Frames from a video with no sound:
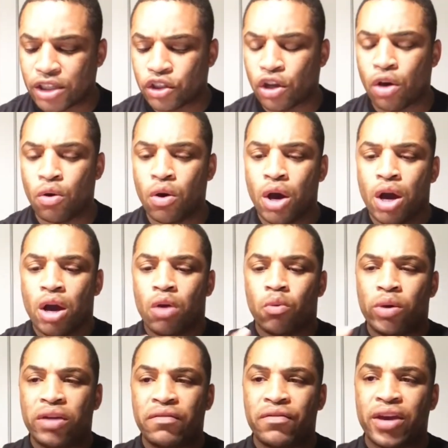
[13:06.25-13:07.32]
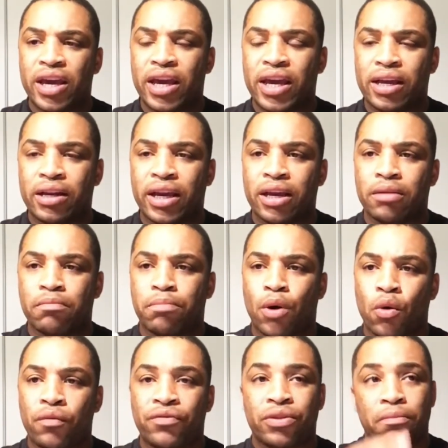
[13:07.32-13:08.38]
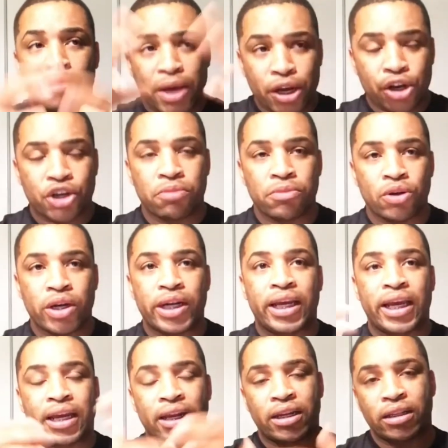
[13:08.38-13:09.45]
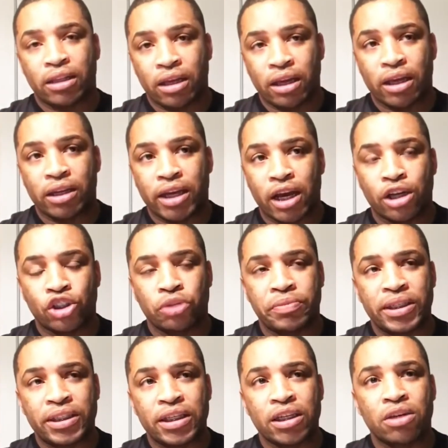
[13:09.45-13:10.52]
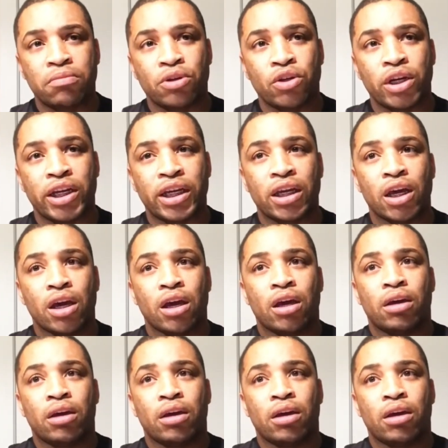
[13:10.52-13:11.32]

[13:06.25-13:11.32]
So we've in both the bigger community and in the LGBT community,